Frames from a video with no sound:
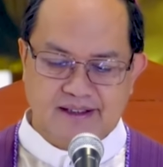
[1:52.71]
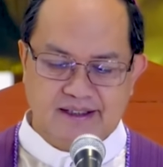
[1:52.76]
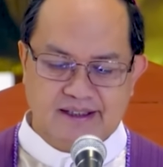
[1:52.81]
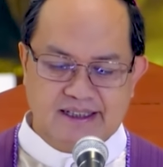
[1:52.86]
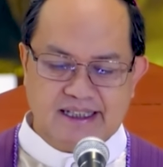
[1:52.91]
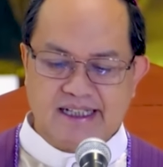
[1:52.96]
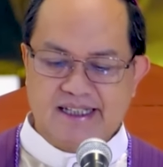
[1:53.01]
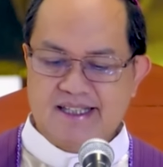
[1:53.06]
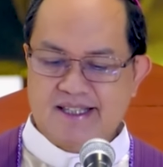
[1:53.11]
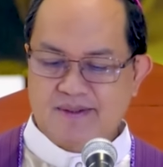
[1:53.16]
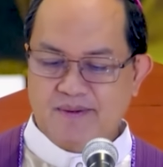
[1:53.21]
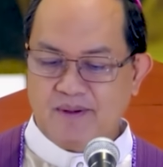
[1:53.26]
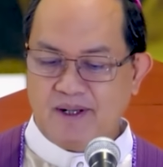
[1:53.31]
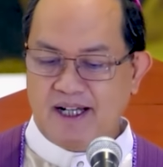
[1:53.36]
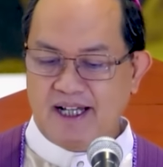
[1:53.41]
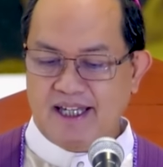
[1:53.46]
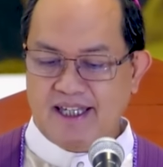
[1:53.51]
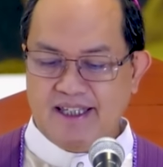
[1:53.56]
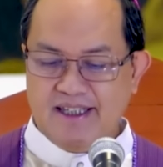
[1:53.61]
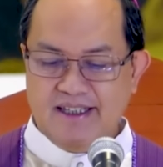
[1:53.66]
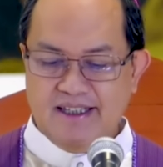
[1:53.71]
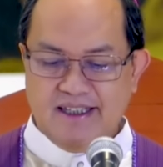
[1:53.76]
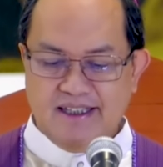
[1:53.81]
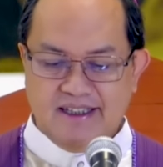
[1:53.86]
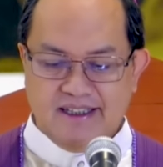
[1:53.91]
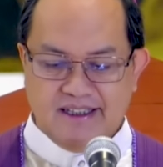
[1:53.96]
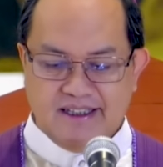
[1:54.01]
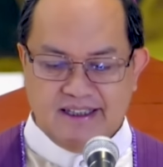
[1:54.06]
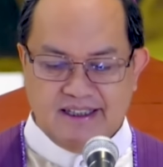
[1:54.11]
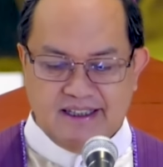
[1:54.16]
That's why
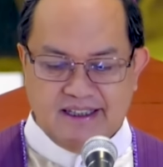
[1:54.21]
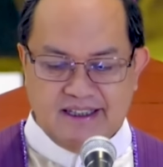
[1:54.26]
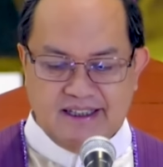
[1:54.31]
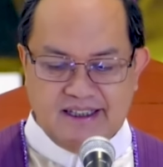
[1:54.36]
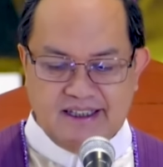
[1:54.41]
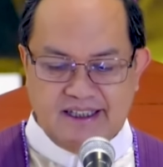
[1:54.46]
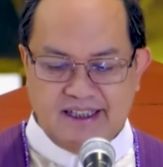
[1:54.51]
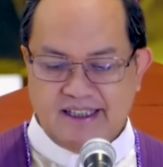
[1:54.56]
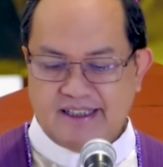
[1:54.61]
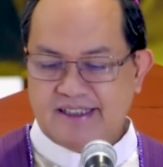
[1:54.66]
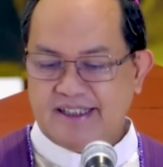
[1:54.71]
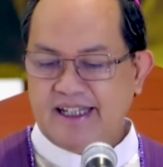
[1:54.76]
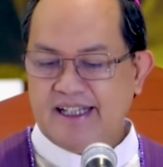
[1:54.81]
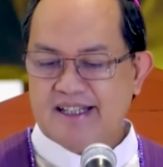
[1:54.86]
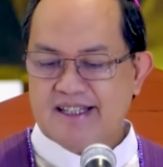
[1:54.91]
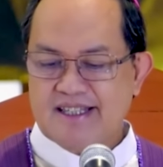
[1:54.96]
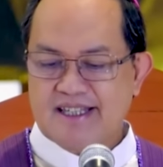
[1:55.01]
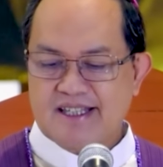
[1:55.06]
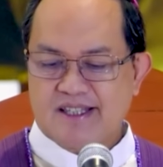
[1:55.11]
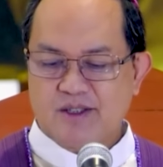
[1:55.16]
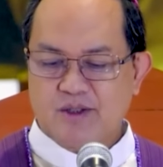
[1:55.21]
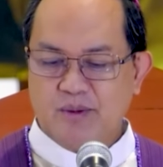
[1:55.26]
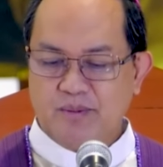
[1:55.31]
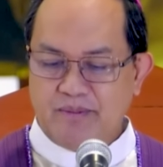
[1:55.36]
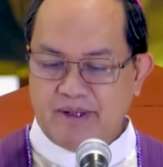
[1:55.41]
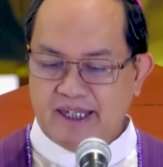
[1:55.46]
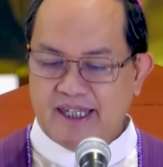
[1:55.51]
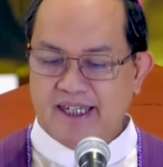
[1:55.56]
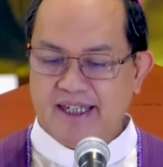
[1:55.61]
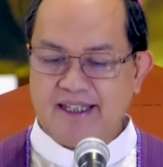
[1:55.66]
he tells us to
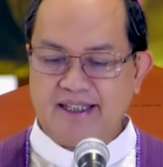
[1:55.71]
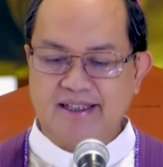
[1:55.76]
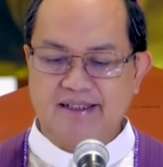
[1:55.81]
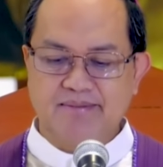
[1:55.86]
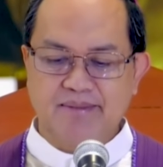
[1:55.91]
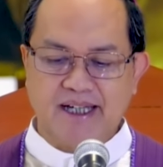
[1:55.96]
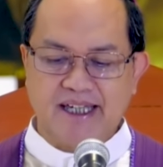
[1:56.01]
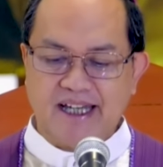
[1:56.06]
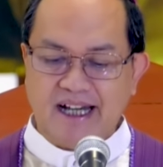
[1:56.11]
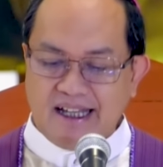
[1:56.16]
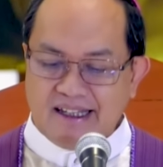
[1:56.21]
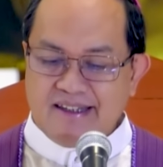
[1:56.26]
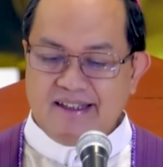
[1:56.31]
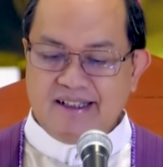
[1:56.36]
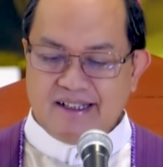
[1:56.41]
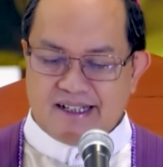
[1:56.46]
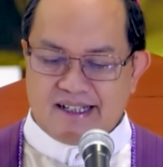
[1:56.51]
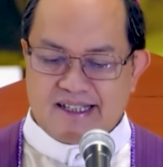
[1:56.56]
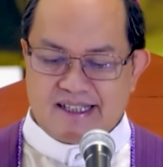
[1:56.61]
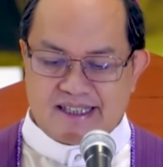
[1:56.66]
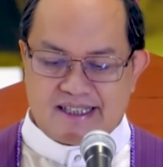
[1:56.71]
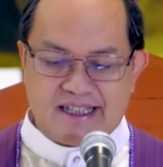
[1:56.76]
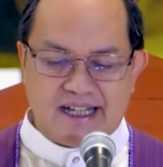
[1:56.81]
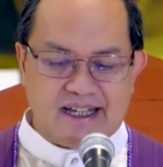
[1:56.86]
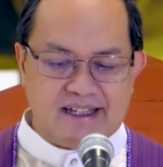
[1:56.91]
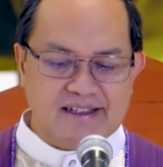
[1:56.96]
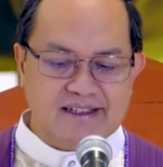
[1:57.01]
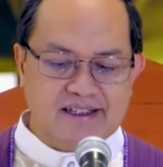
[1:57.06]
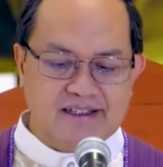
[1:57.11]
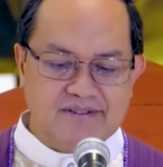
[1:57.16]
begin by
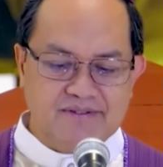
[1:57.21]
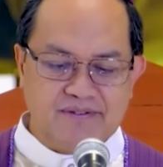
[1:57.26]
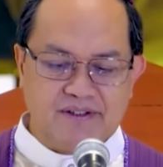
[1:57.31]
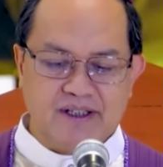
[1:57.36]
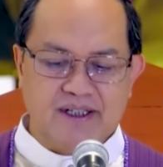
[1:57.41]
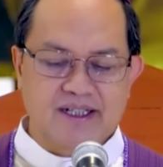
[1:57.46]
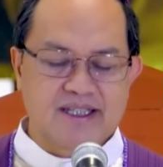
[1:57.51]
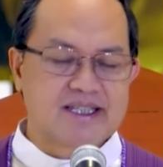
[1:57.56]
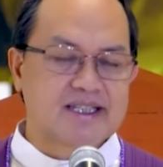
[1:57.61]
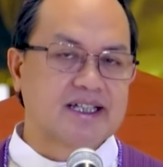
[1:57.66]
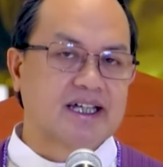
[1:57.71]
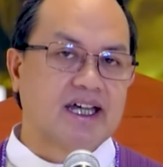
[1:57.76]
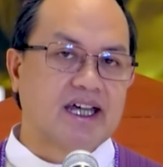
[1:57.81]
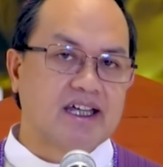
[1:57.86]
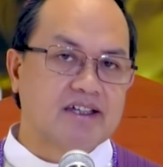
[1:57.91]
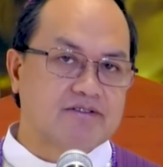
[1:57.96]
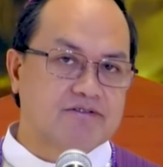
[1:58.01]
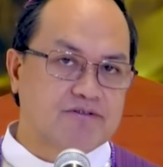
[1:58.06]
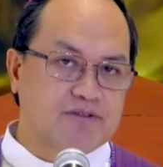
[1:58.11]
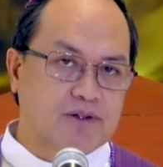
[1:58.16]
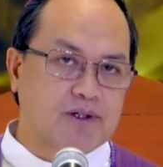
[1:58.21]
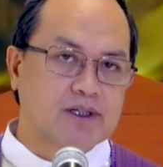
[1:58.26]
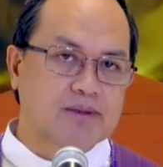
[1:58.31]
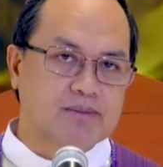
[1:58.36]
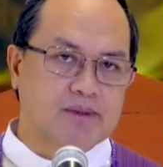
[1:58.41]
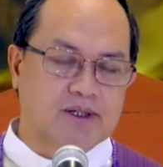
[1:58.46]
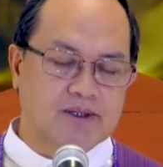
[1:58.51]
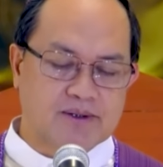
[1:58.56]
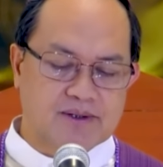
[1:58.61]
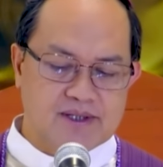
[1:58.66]
understanding first and
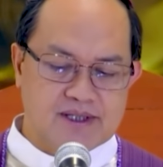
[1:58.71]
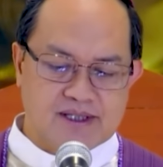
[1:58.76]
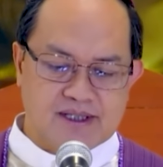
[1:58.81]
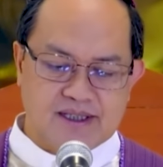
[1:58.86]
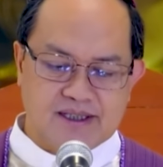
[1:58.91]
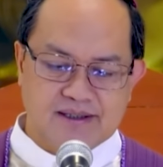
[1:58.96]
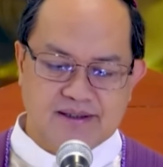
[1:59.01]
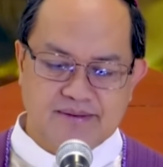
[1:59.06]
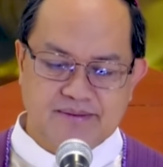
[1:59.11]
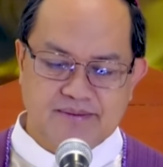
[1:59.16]
foremost